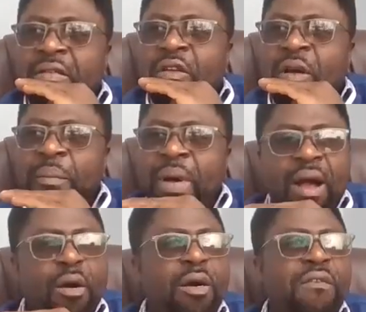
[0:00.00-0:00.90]

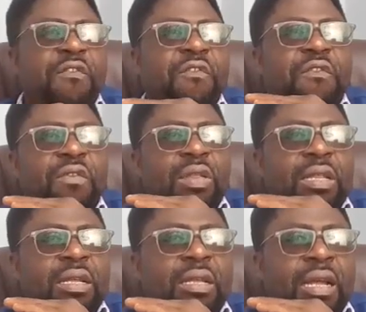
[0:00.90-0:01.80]
number of
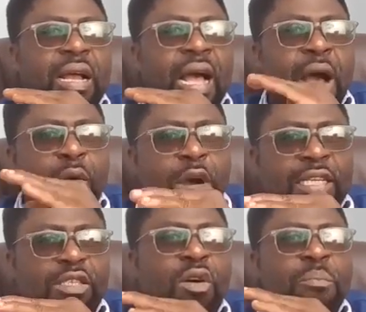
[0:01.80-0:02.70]

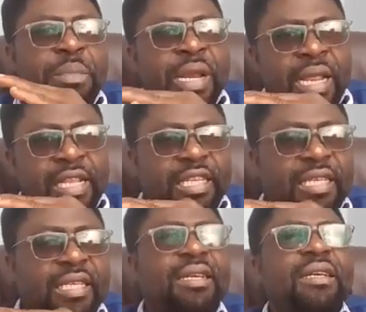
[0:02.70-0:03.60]
hours or
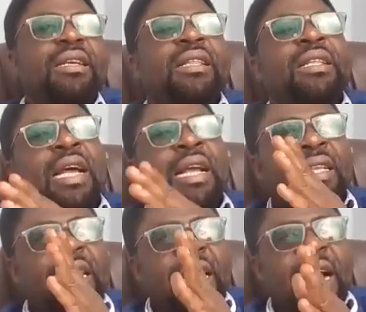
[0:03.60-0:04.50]
minutes
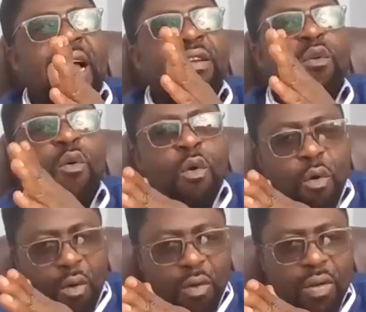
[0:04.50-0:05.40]
that they can
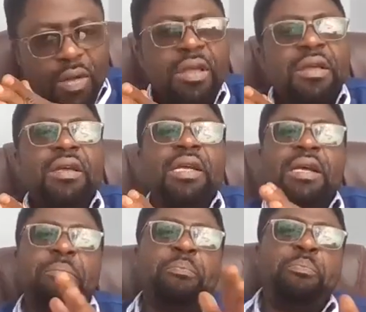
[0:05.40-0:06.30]
go
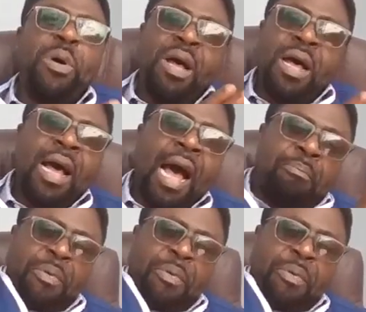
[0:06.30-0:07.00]
per